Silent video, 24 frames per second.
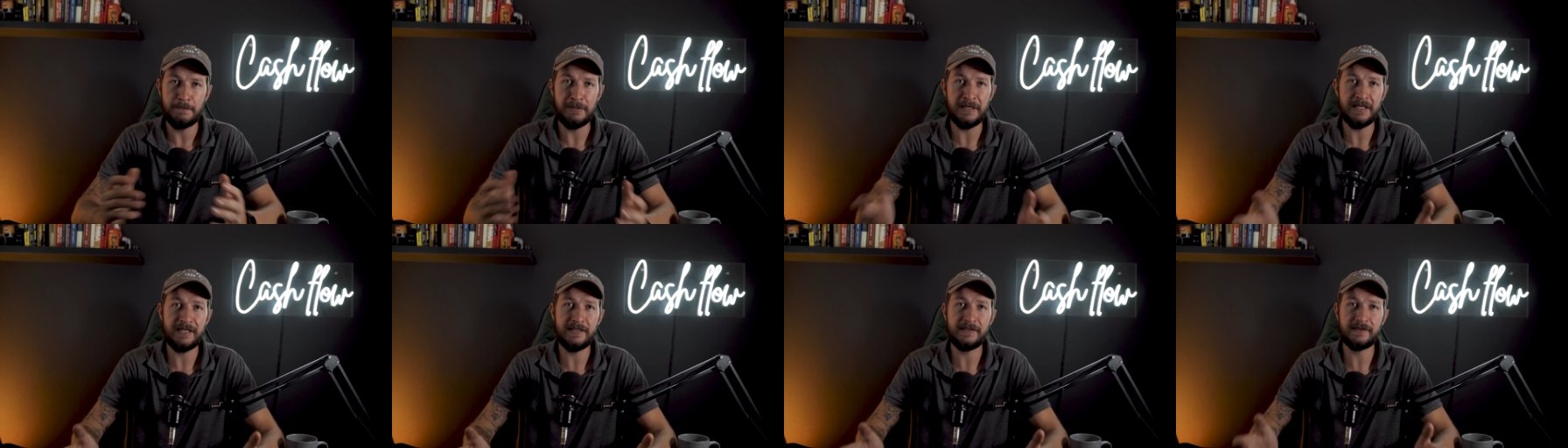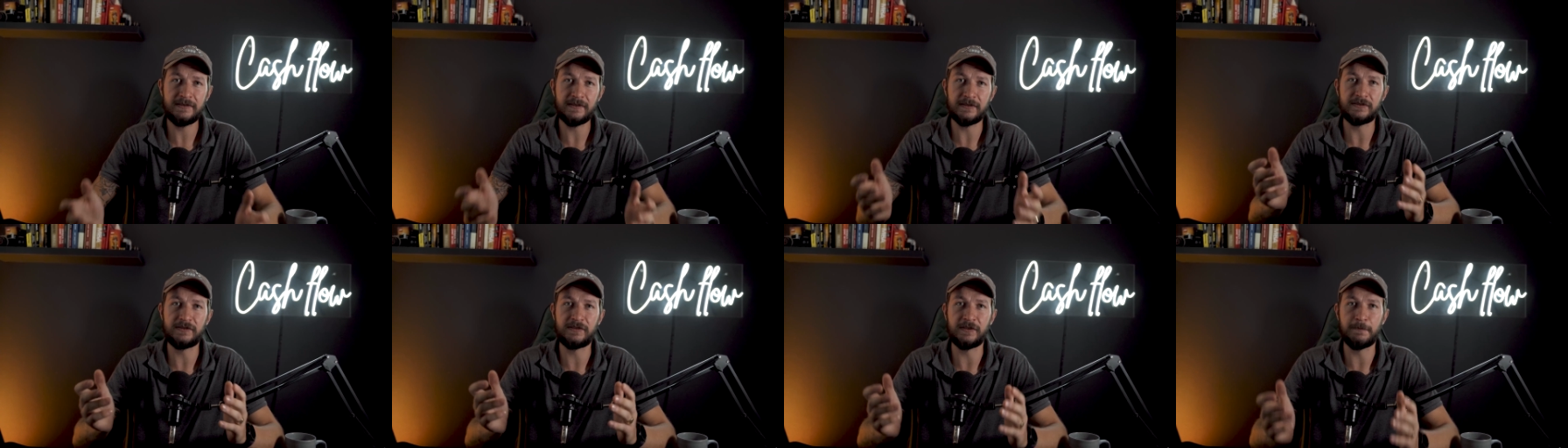
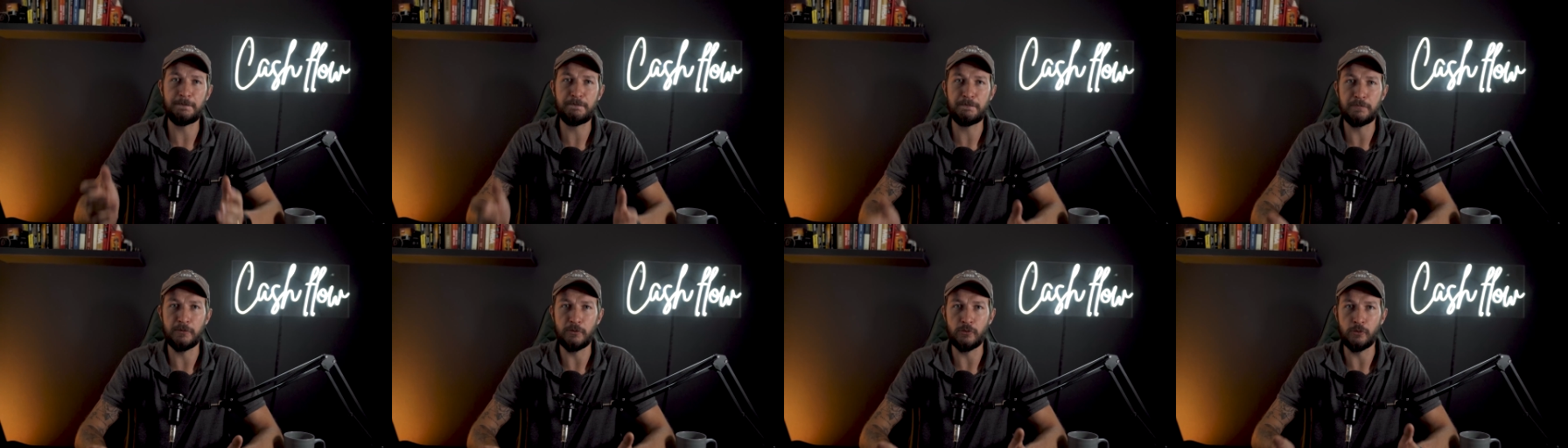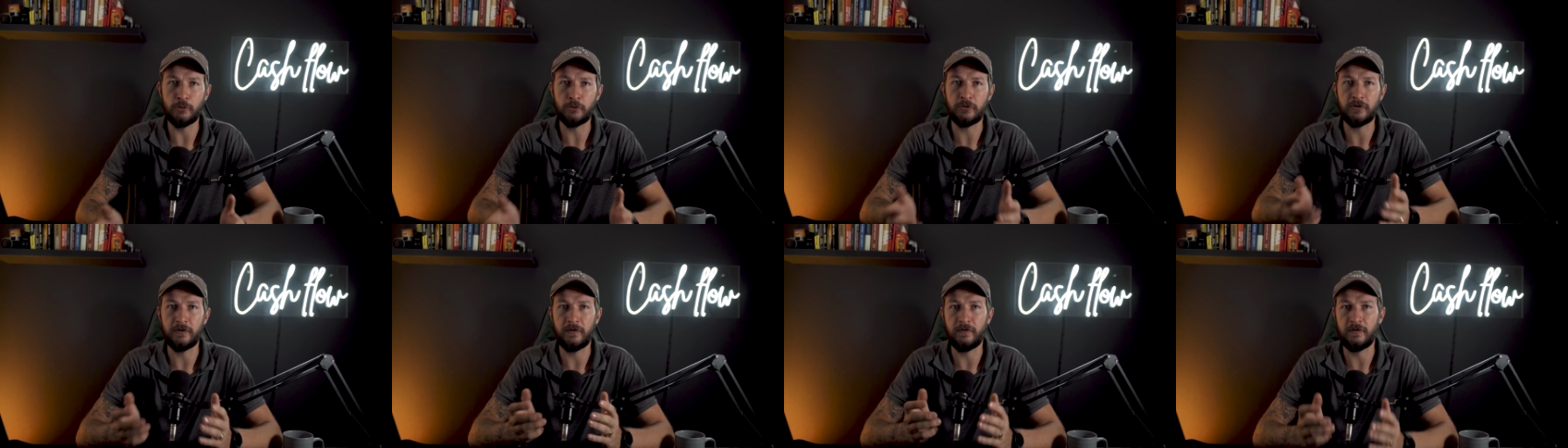please
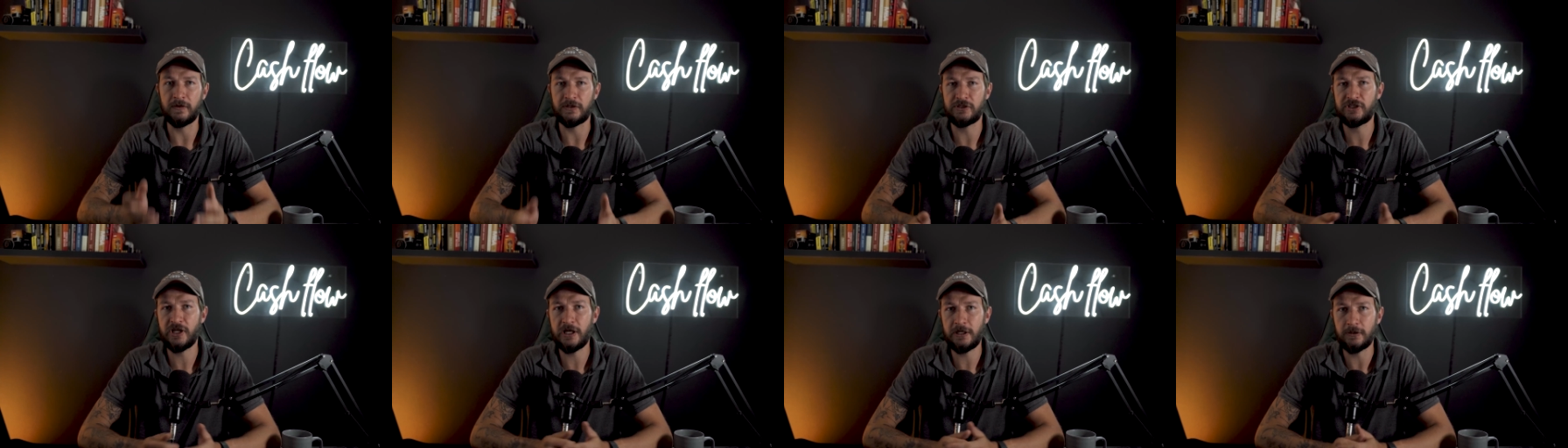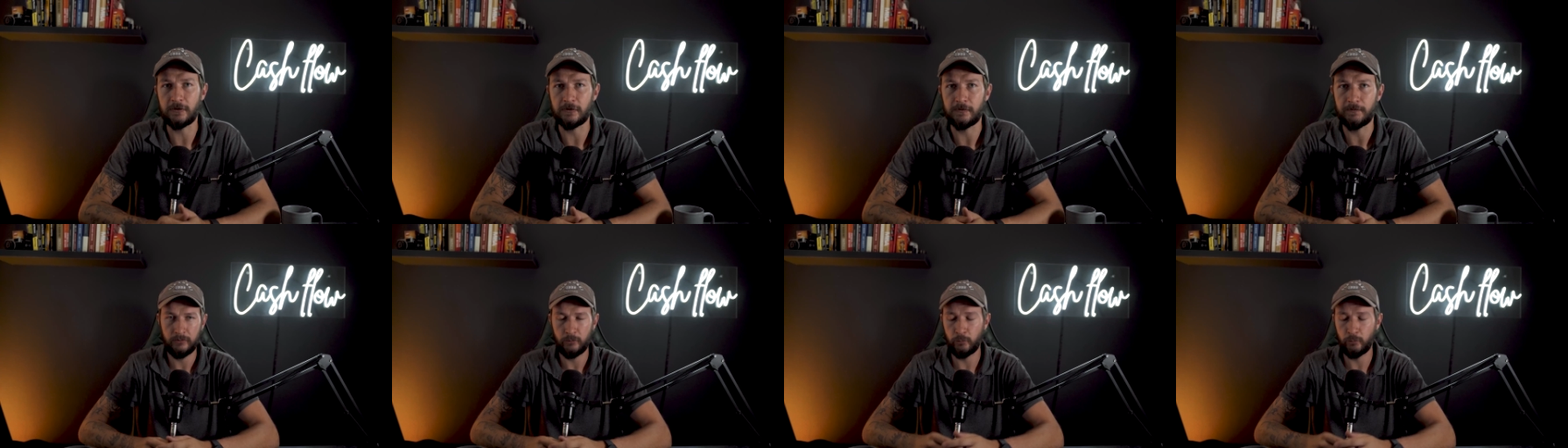support the channel.